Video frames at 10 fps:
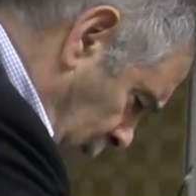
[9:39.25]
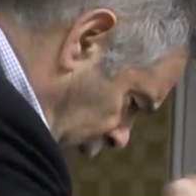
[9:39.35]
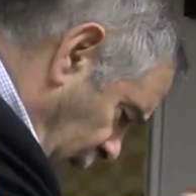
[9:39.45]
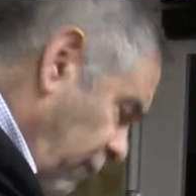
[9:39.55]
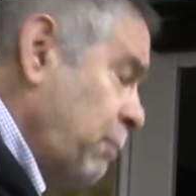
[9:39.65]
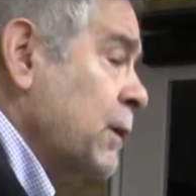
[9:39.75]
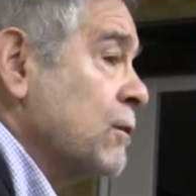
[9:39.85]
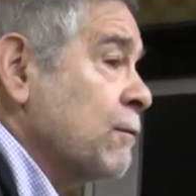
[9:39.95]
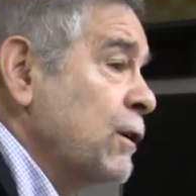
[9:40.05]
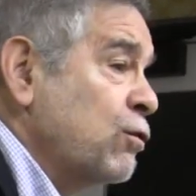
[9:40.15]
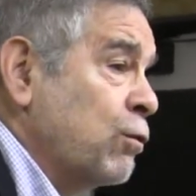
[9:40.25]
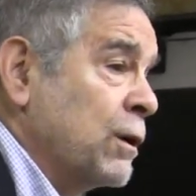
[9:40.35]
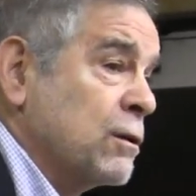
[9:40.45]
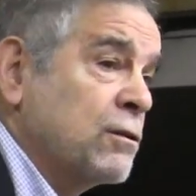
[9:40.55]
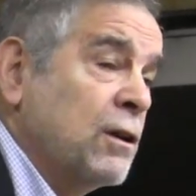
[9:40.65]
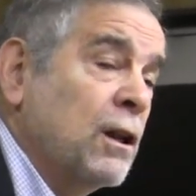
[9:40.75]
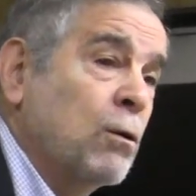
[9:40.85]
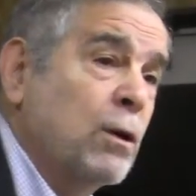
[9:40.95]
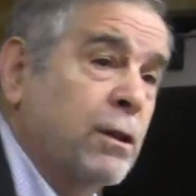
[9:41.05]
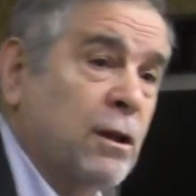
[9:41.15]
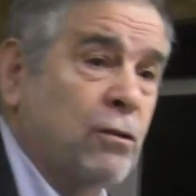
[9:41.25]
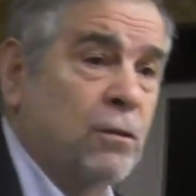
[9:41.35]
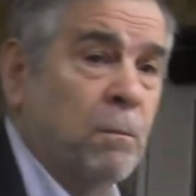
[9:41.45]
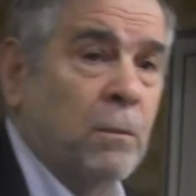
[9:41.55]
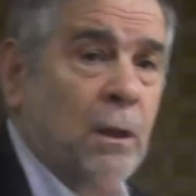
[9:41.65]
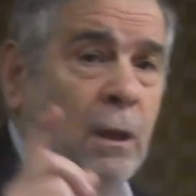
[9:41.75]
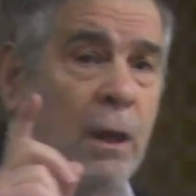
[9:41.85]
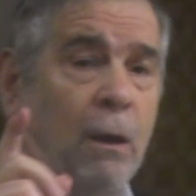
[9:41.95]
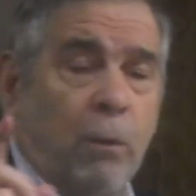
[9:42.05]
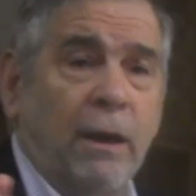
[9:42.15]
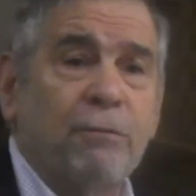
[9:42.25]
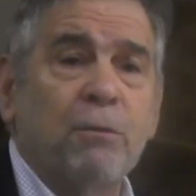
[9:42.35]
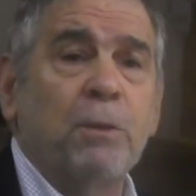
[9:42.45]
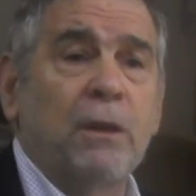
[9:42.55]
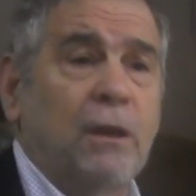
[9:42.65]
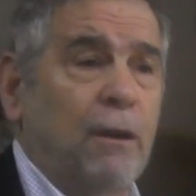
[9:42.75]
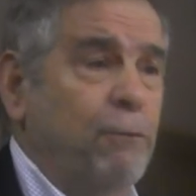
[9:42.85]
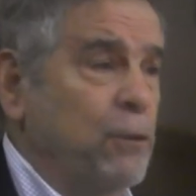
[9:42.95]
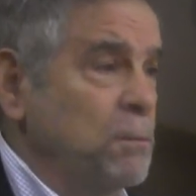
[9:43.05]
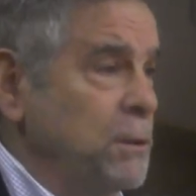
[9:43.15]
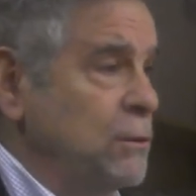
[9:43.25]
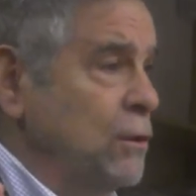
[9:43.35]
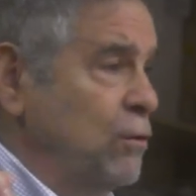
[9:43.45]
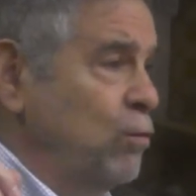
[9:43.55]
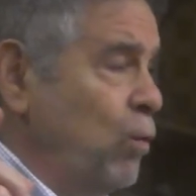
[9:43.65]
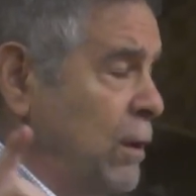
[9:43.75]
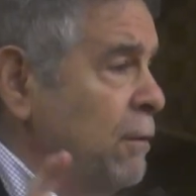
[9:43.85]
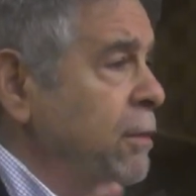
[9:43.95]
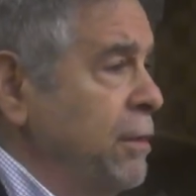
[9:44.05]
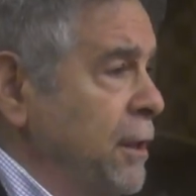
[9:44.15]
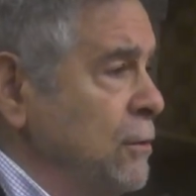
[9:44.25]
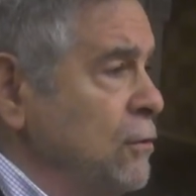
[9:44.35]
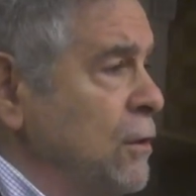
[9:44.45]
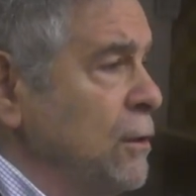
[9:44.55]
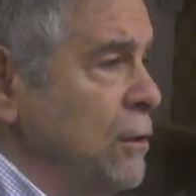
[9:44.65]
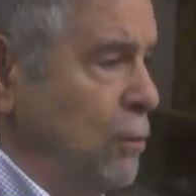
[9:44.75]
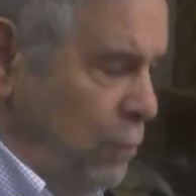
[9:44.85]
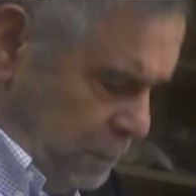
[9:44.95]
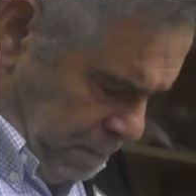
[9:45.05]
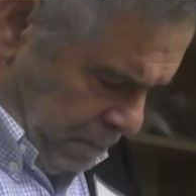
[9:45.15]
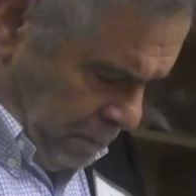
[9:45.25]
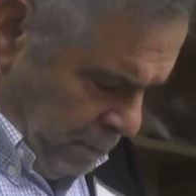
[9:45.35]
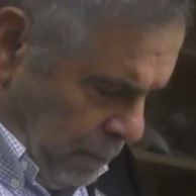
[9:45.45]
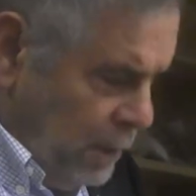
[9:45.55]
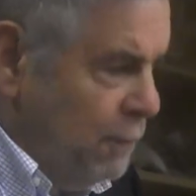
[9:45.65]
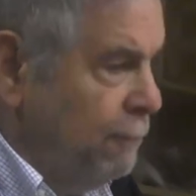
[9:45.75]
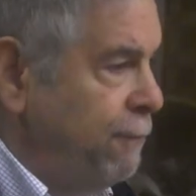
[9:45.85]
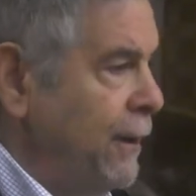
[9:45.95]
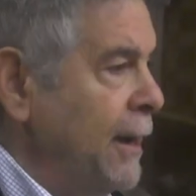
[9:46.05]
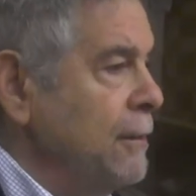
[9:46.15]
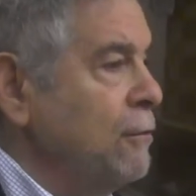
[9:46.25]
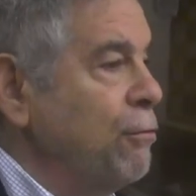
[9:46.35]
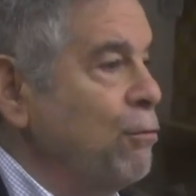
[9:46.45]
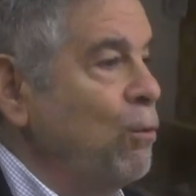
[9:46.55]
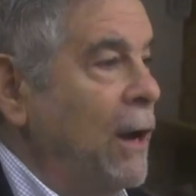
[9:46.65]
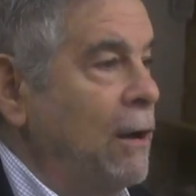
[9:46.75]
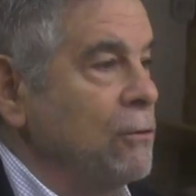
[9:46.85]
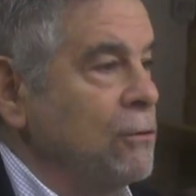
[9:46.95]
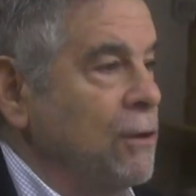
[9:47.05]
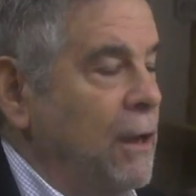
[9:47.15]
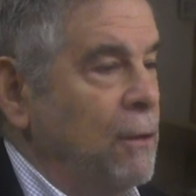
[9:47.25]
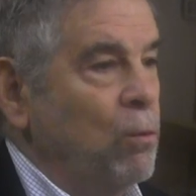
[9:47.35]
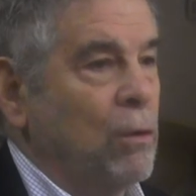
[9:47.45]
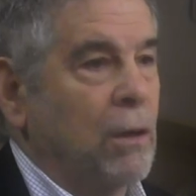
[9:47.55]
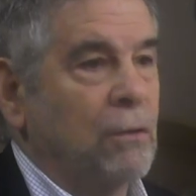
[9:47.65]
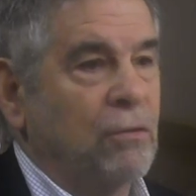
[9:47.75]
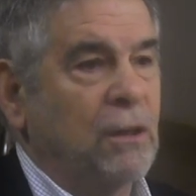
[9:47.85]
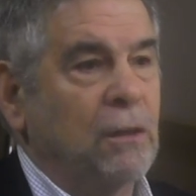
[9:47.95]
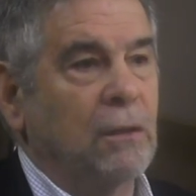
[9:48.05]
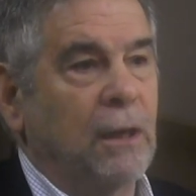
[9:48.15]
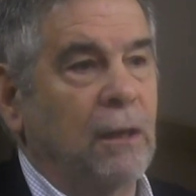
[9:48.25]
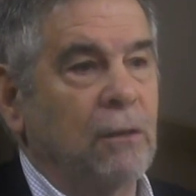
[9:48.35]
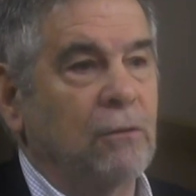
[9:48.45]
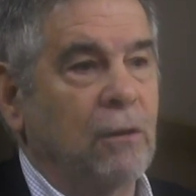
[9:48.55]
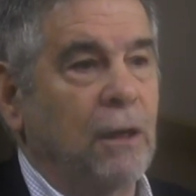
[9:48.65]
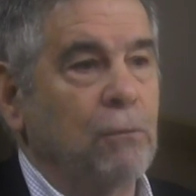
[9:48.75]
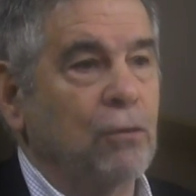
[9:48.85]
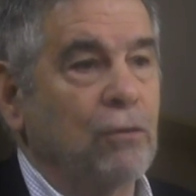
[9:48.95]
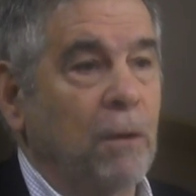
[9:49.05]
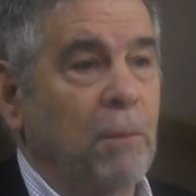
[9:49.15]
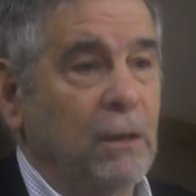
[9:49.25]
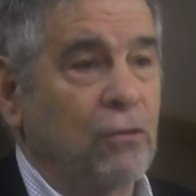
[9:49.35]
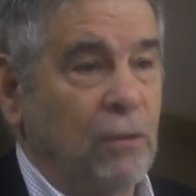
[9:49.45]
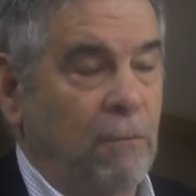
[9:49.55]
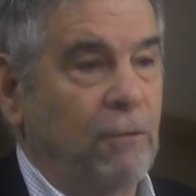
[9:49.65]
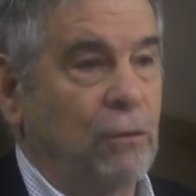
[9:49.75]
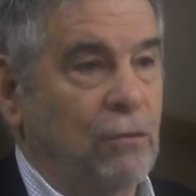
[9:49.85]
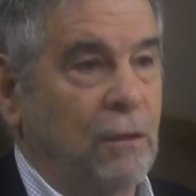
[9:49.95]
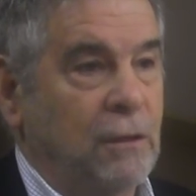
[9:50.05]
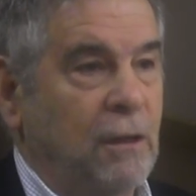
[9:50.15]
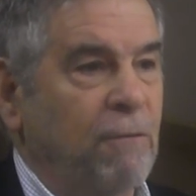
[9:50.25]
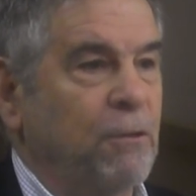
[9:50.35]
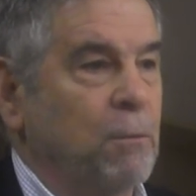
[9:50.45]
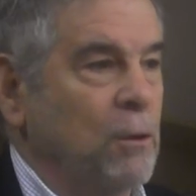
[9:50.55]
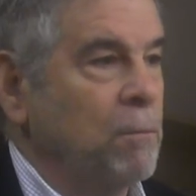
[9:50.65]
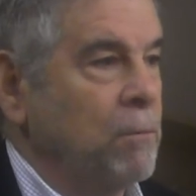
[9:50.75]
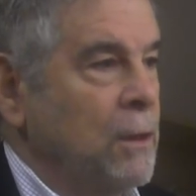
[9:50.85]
the government of Israel dealing with this, and we have to be careful, because one of the things that you find throughout and we're articulating today, which is going to make some of us uncomfortable,